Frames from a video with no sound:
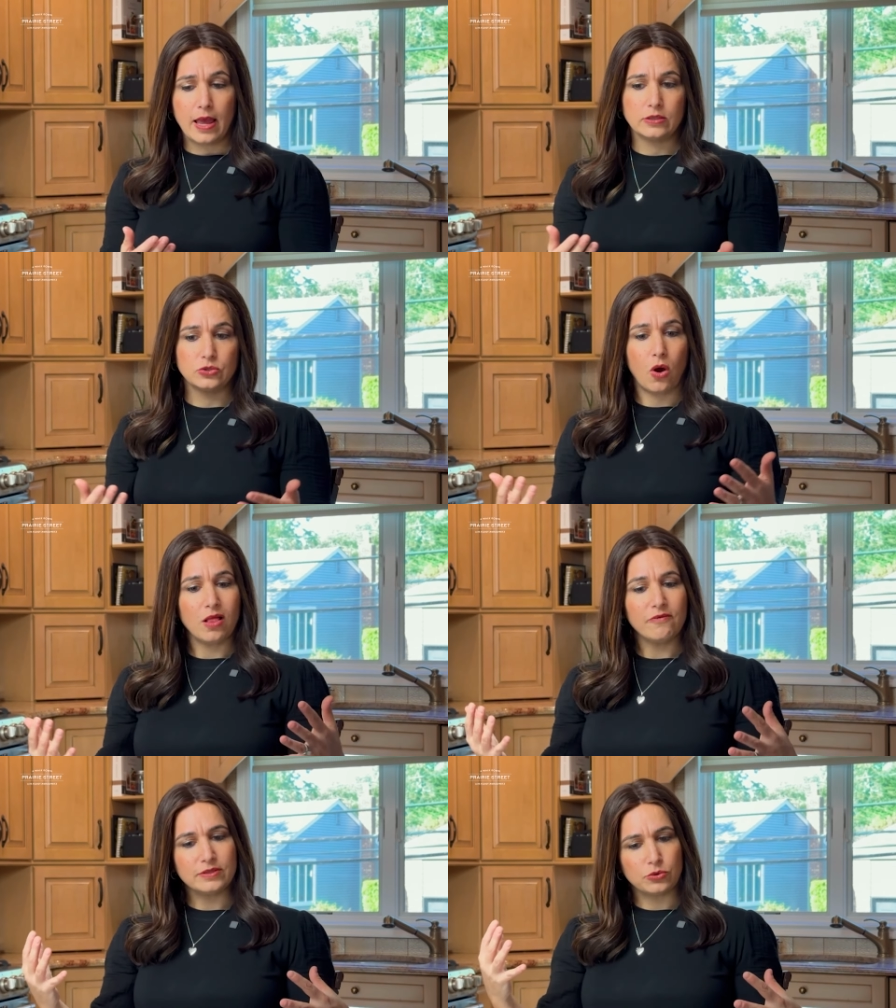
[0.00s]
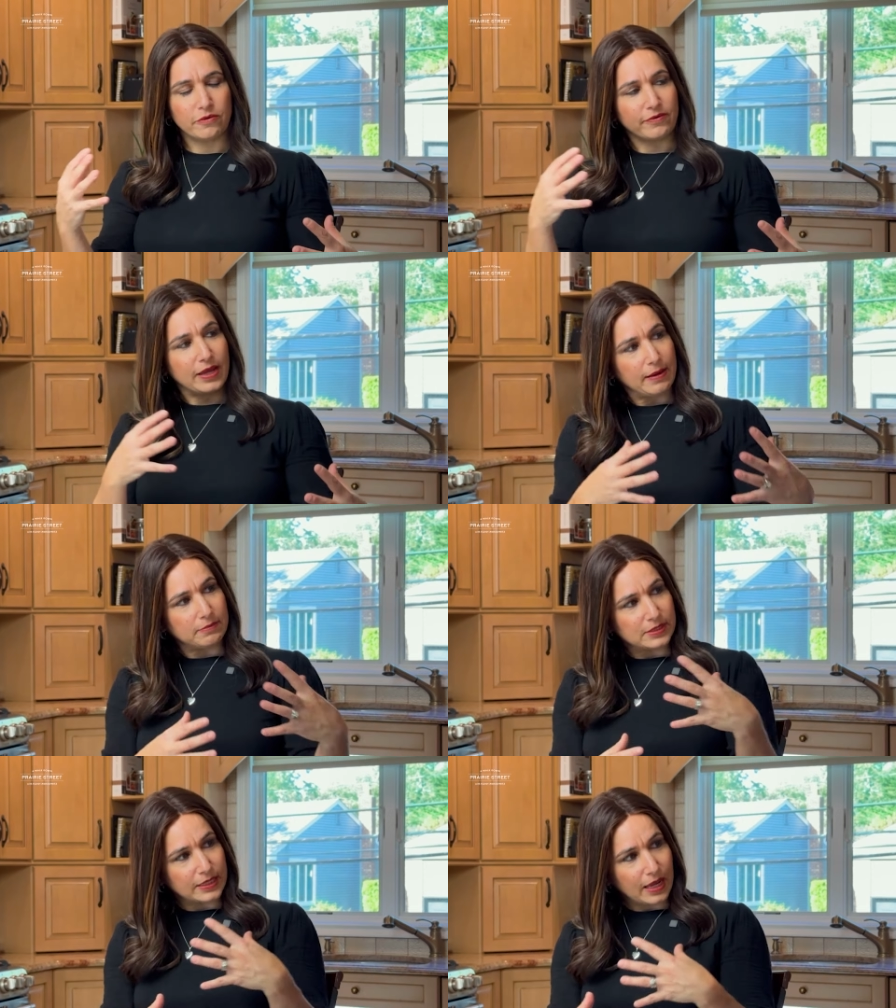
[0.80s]
And so all of it sort of
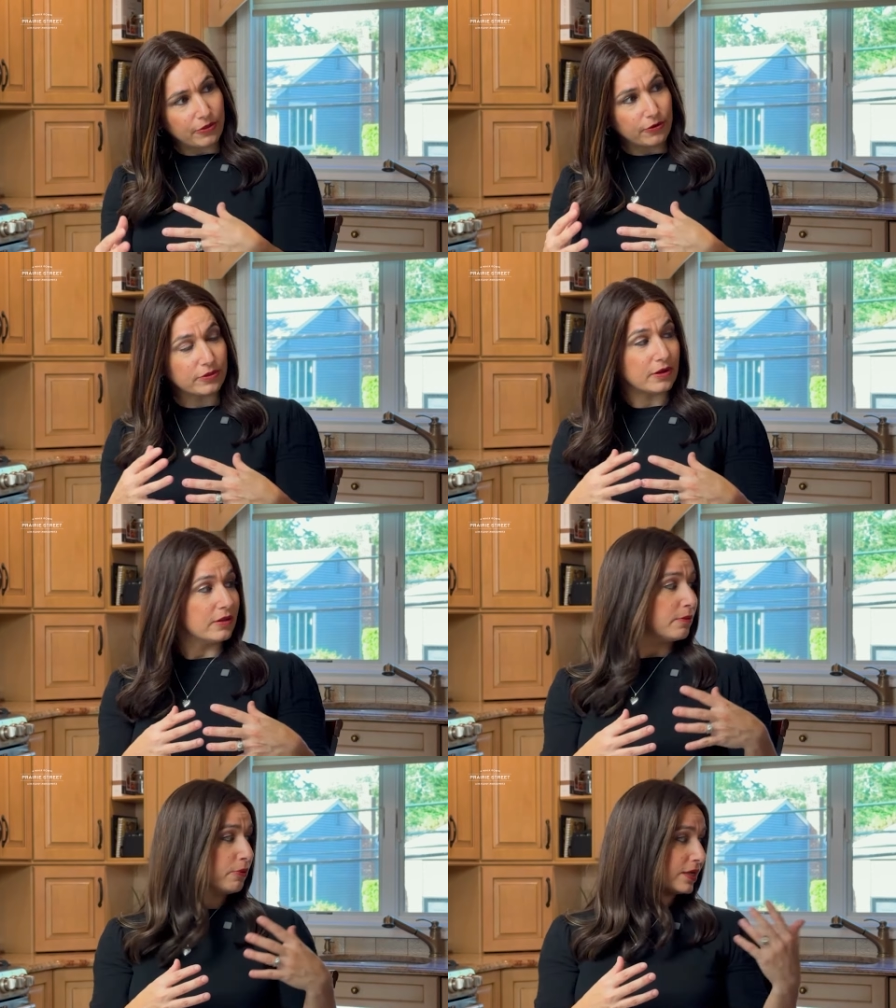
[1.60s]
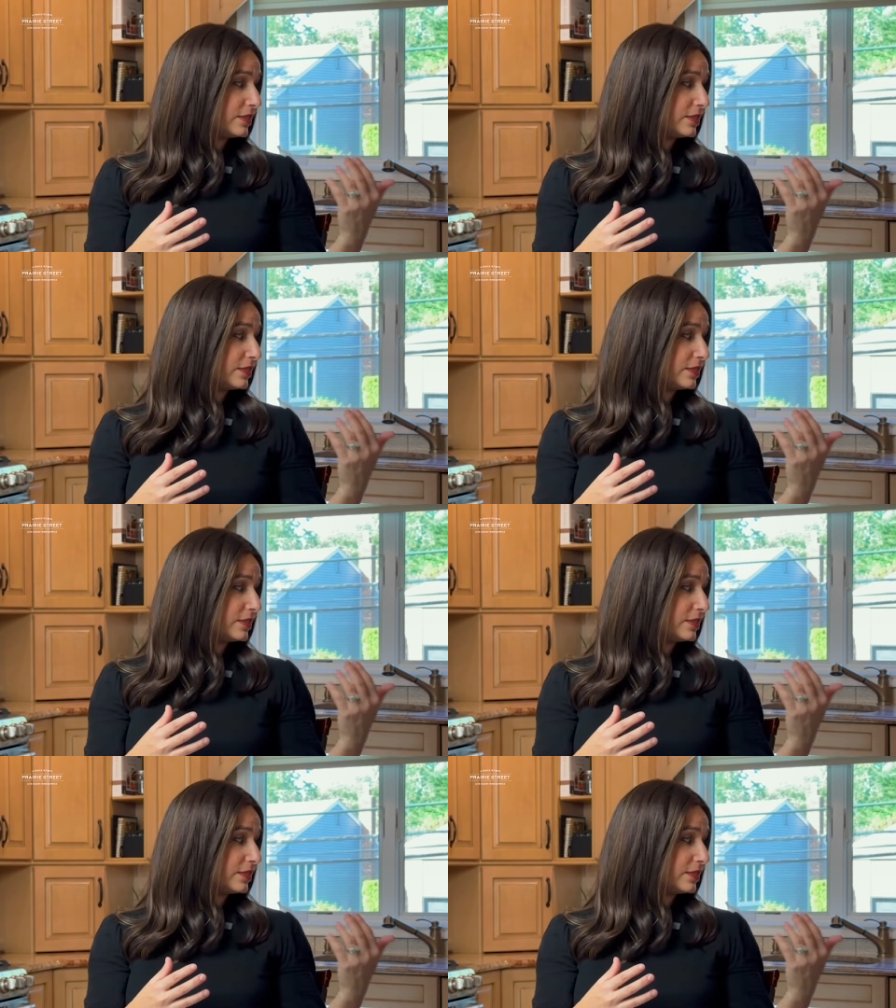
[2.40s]
came together. The, the book